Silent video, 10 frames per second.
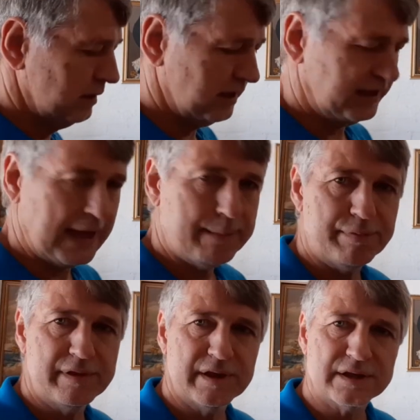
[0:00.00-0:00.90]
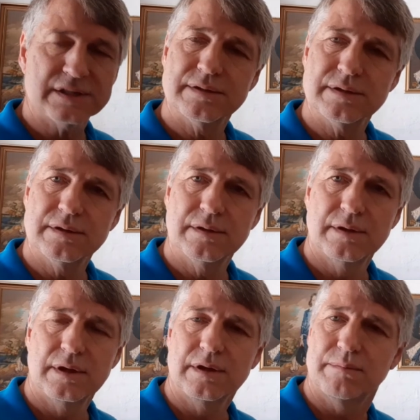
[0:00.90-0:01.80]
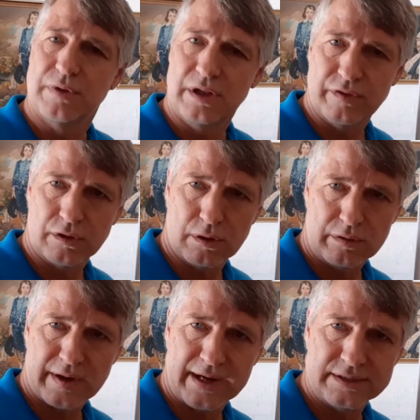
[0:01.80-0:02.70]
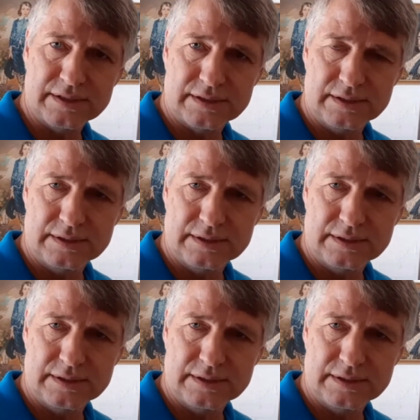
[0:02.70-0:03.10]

The gap theorist either God created,